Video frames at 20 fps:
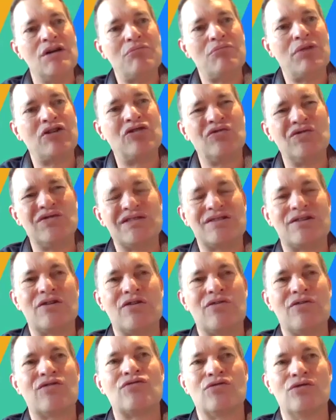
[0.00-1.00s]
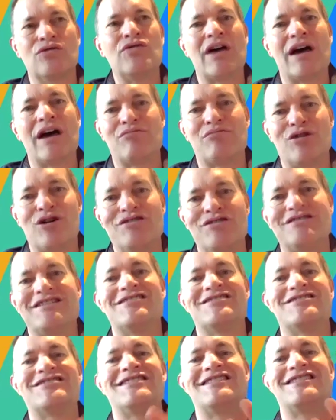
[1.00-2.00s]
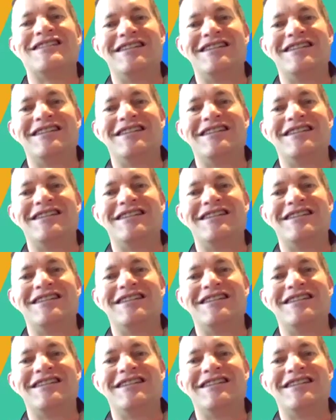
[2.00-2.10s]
but also through that process to